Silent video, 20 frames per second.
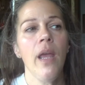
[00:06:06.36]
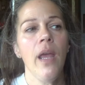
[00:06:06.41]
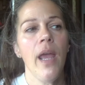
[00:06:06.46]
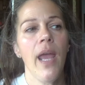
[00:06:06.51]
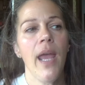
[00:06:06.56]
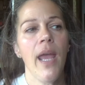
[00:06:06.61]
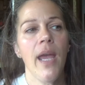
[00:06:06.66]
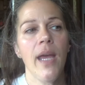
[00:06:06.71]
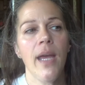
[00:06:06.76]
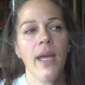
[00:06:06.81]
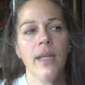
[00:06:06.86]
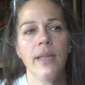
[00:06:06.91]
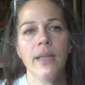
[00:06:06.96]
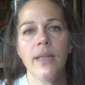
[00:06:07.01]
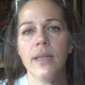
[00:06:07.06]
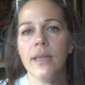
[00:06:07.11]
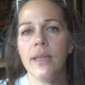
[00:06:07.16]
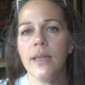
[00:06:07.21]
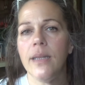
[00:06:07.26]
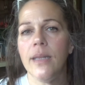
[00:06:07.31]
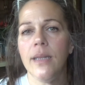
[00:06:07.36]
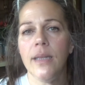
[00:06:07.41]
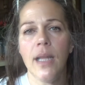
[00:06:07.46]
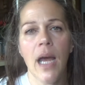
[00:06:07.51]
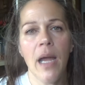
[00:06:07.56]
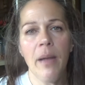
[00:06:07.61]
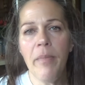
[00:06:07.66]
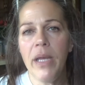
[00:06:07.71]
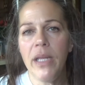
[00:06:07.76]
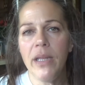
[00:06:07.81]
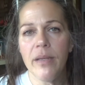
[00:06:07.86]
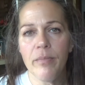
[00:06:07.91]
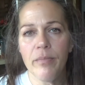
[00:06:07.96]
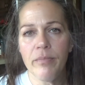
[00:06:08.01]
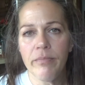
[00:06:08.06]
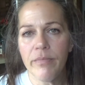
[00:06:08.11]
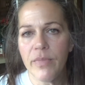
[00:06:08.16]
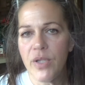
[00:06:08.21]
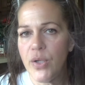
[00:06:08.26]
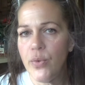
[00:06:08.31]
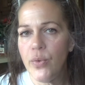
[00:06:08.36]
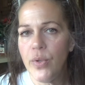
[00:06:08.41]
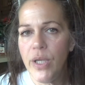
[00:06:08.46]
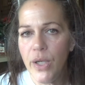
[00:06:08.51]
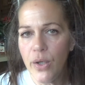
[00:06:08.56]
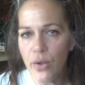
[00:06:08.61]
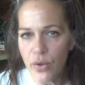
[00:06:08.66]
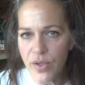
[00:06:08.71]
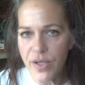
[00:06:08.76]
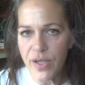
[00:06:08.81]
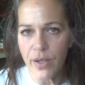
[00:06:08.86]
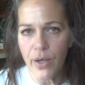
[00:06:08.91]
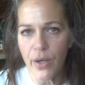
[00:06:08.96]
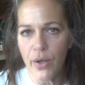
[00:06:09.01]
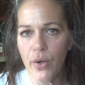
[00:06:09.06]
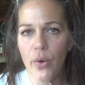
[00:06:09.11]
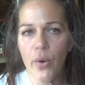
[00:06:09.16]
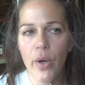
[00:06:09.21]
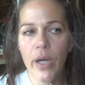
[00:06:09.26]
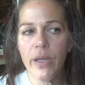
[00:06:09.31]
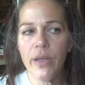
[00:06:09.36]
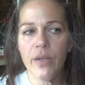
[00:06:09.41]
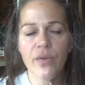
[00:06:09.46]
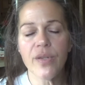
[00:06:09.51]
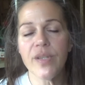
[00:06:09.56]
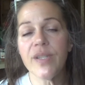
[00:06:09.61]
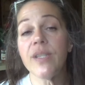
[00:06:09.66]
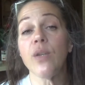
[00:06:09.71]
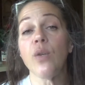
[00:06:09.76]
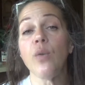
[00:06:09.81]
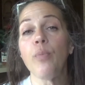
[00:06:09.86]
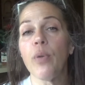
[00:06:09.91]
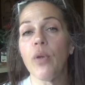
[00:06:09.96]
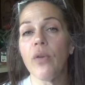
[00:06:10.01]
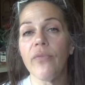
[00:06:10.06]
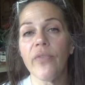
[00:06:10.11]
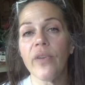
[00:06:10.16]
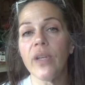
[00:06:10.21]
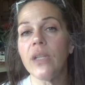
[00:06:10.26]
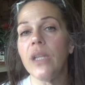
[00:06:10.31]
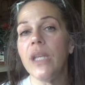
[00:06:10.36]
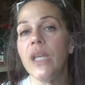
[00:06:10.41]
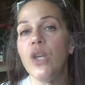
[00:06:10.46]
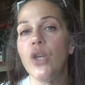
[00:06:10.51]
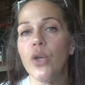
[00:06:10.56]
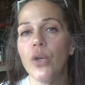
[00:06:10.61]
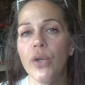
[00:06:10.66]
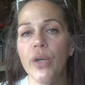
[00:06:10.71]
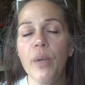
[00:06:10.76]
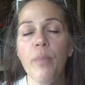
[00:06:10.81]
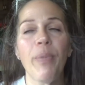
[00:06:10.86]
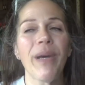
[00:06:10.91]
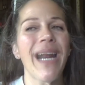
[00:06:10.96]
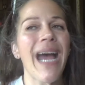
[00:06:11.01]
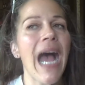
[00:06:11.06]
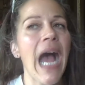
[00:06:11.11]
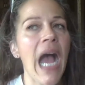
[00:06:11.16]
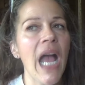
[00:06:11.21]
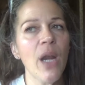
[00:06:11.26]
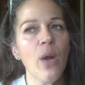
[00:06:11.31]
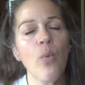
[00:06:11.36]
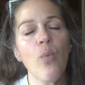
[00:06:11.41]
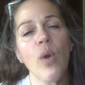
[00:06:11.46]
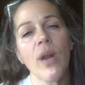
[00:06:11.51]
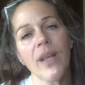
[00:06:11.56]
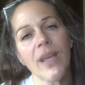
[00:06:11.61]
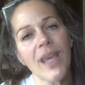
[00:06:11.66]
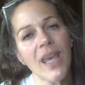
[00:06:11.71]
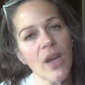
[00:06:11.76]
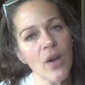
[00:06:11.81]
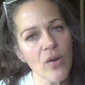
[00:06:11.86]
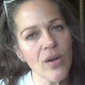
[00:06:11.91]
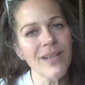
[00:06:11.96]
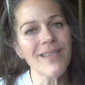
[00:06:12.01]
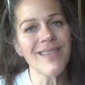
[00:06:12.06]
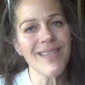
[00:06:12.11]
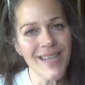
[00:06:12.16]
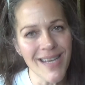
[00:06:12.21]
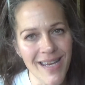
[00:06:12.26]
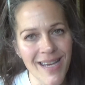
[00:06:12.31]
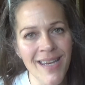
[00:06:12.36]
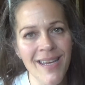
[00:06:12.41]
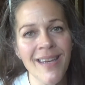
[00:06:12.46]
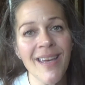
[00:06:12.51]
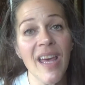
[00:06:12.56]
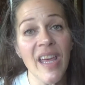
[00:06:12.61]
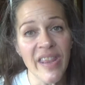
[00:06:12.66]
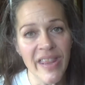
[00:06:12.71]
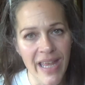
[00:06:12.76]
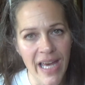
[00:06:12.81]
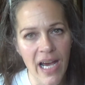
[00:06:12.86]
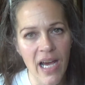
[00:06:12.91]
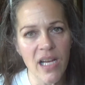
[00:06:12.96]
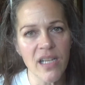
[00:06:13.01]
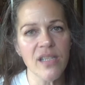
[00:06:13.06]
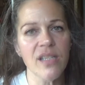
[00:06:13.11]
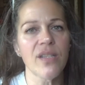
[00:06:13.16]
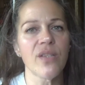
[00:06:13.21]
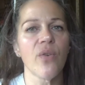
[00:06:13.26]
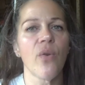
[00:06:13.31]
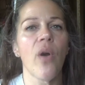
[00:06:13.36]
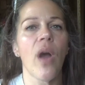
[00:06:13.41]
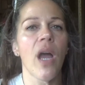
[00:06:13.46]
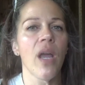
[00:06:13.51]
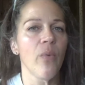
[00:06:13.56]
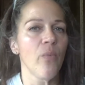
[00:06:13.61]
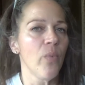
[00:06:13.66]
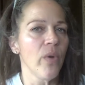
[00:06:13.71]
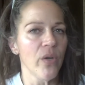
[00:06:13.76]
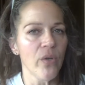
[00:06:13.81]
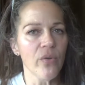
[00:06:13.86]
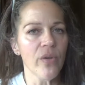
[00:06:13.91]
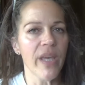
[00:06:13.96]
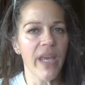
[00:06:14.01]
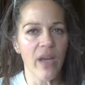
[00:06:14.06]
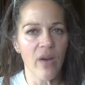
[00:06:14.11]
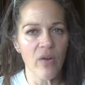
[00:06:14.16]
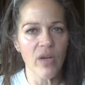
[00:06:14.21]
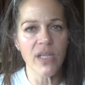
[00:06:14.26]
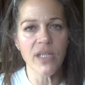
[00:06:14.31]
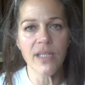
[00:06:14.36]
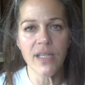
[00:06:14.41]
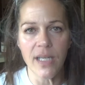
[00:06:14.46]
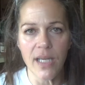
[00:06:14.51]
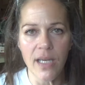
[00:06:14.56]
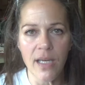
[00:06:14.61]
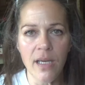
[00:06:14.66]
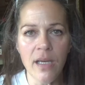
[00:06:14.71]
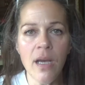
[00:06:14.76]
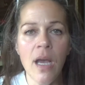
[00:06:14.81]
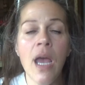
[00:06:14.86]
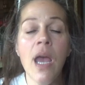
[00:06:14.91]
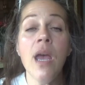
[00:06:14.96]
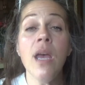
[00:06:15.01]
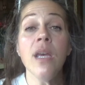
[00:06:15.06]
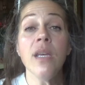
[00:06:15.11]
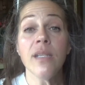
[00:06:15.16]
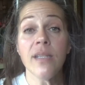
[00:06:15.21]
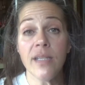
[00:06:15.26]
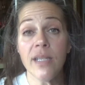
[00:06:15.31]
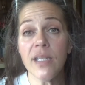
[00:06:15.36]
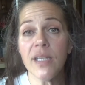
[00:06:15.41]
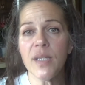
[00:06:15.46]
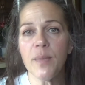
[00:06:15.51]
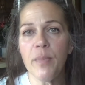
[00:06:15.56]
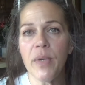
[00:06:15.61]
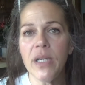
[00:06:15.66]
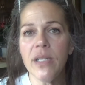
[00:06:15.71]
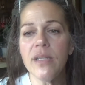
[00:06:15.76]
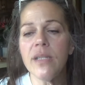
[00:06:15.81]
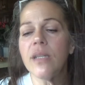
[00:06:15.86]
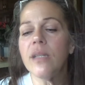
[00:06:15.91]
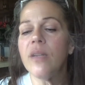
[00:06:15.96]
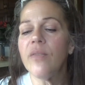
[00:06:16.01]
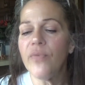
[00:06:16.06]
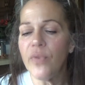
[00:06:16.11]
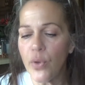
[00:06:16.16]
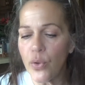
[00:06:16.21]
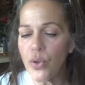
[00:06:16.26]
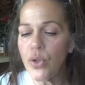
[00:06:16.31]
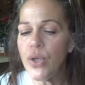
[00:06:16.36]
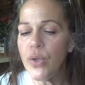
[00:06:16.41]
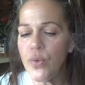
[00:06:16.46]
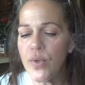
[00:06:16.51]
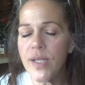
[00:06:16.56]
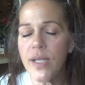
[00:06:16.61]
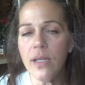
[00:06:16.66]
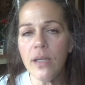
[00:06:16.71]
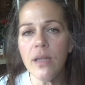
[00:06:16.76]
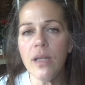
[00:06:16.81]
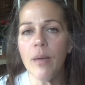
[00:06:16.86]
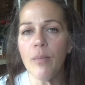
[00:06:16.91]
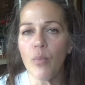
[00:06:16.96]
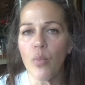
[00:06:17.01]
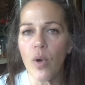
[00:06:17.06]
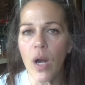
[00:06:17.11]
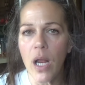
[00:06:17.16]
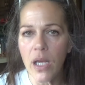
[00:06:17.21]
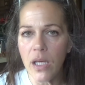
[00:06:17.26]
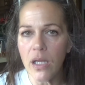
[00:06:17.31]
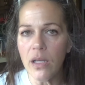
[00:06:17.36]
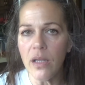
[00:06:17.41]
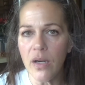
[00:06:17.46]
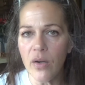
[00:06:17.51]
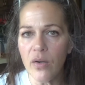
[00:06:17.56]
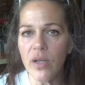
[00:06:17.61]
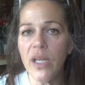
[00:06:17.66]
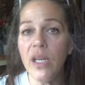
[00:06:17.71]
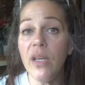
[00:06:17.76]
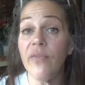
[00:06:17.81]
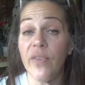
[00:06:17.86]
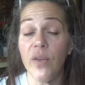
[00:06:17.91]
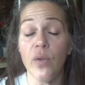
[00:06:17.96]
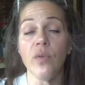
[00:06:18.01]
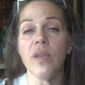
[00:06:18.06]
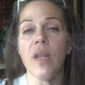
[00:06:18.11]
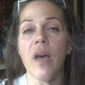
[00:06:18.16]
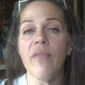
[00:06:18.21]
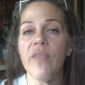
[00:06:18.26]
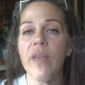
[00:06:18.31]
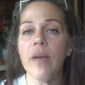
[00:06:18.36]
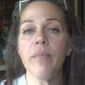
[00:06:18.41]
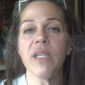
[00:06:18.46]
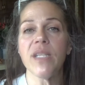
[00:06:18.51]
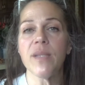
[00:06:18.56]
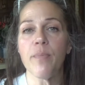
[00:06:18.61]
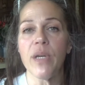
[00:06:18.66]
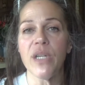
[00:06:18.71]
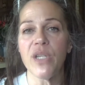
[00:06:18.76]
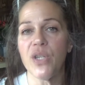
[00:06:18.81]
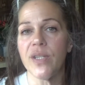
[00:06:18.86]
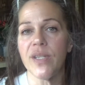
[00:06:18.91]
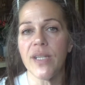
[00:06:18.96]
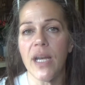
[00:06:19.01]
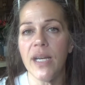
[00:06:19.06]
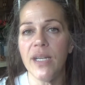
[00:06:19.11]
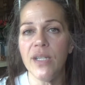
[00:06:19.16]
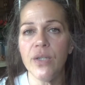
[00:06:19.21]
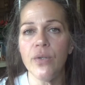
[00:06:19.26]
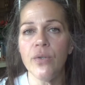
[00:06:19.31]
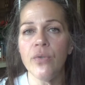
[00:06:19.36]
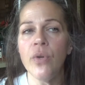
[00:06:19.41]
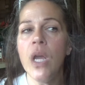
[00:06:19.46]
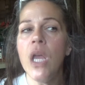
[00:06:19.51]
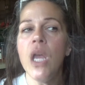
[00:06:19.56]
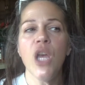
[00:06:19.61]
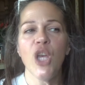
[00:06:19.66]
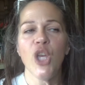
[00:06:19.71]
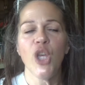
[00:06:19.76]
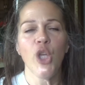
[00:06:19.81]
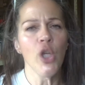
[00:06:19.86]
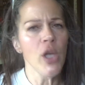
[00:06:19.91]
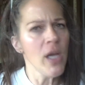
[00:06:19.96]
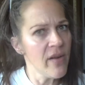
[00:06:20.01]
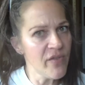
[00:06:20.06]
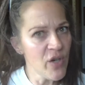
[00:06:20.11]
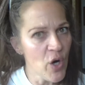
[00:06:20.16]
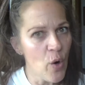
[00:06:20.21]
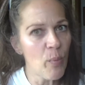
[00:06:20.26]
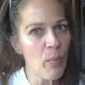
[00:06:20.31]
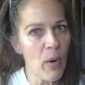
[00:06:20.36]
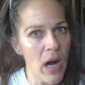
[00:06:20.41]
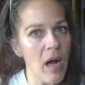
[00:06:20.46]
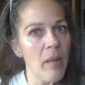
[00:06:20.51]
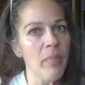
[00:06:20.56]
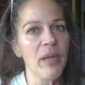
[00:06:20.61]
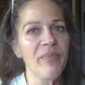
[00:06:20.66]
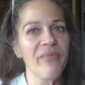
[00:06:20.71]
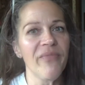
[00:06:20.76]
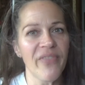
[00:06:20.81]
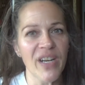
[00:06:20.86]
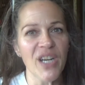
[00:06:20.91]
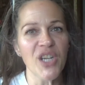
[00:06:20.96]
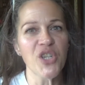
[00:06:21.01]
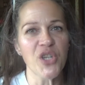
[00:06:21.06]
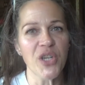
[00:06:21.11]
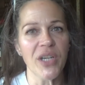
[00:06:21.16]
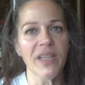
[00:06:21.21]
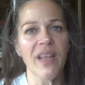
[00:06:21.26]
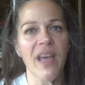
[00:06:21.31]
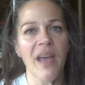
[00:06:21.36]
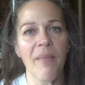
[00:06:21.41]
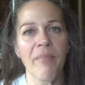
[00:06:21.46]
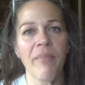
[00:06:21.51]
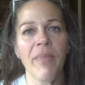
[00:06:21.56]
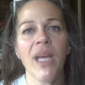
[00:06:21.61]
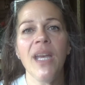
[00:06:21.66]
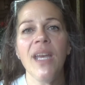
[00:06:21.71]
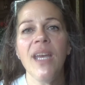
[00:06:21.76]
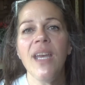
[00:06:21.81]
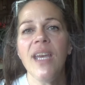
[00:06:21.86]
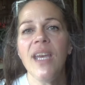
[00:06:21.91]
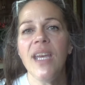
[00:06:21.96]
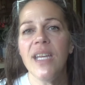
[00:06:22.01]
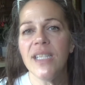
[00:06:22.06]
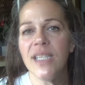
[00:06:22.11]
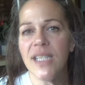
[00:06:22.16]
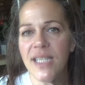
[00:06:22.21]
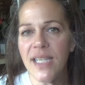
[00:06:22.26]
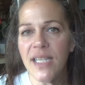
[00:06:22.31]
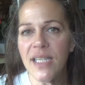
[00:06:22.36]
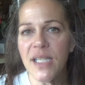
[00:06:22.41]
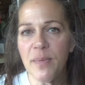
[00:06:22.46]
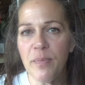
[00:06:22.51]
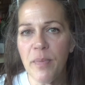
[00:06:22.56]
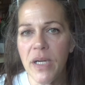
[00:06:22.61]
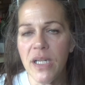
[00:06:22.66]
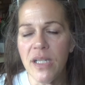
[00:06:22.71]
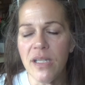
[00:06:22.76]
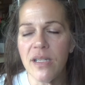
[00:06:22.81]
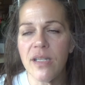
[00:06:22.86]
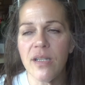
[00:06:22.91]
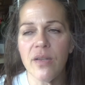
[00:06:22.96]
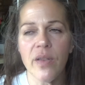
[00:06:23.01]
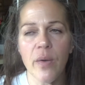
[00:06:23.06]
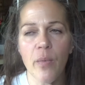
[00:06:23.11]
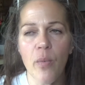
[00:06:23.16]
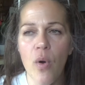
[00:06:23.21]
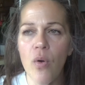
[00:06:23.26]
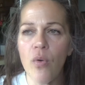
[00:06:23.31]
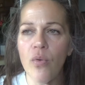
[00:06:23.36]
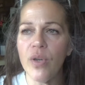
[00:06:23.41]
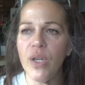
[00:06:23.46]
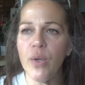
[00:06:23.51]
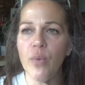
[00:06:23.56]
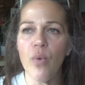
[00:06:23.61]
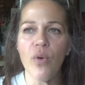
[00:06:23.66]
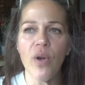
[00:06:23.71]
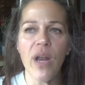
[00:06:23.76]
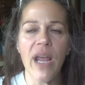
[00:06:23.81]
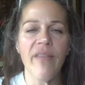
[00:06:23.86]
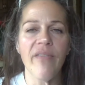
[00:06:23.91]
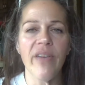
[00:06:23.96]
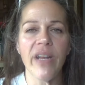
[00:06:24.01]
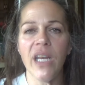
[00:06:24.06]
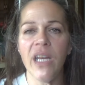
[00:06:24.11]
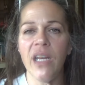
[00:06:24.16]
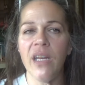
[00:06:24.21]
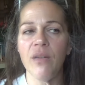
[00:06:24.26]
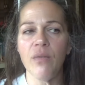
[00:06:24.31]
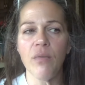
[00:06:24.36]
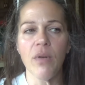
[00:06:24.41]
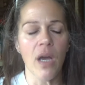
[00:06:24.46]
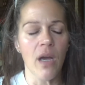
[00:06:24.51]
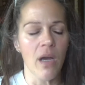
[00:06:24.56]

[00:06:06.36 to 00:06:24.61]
And I made them 2 years ago and they're still perfectly good, but I don't want to guarantee that. So I will guarantee 6 months. And if you're using them regularly, if you love them as much as I do, you'll have no problem finishing them in 6 months. So you won't have any